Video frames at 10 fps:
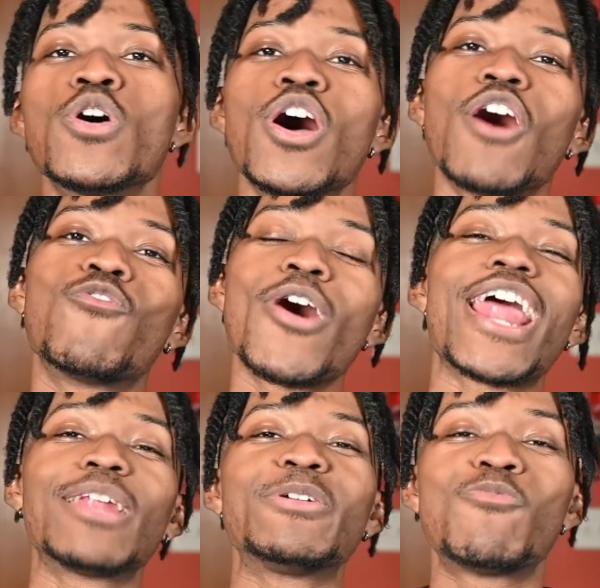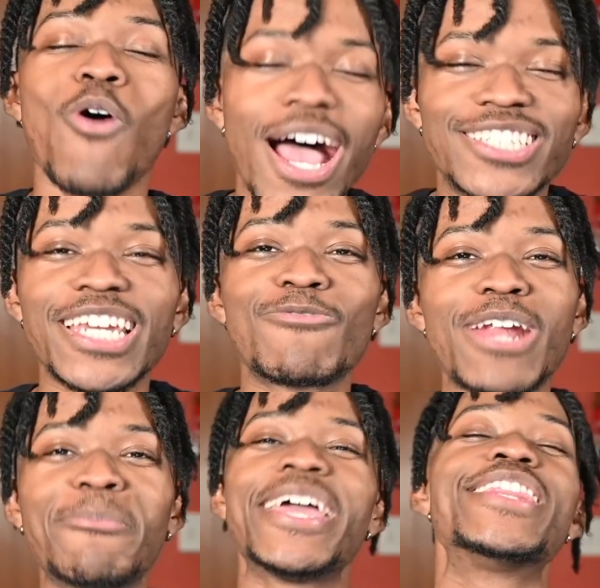of what I'd be watching when
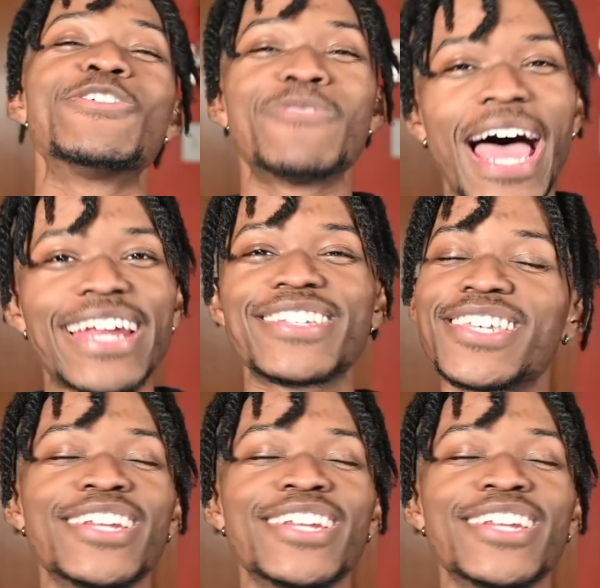I'm in the United Center.